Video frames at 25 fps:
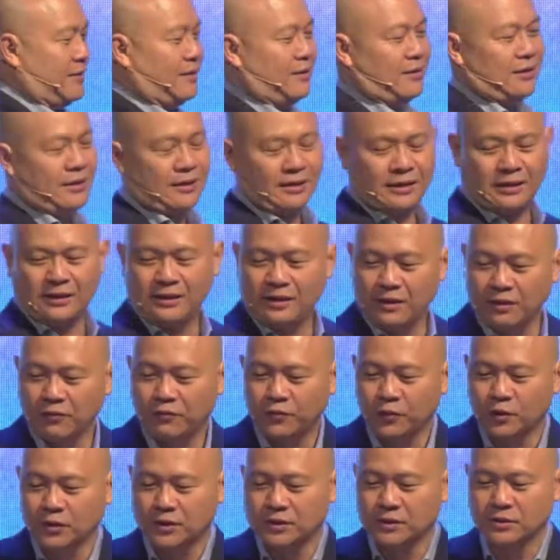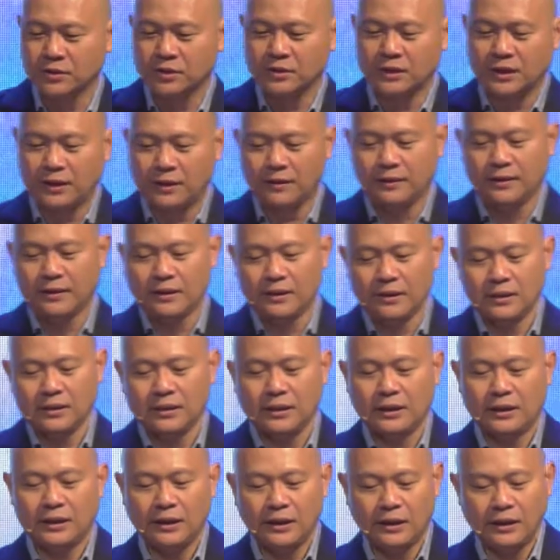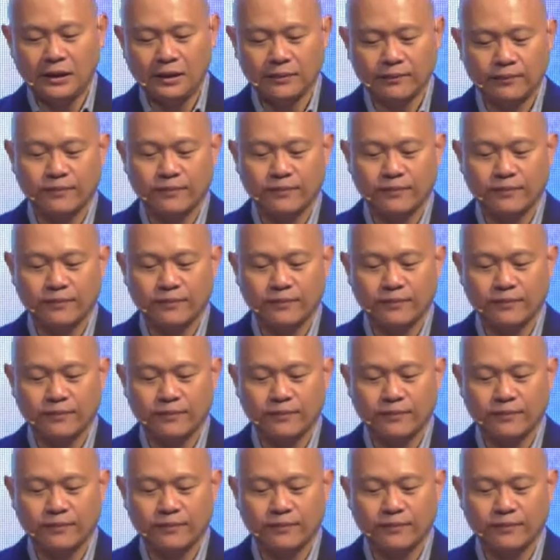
He didn't focus on it. He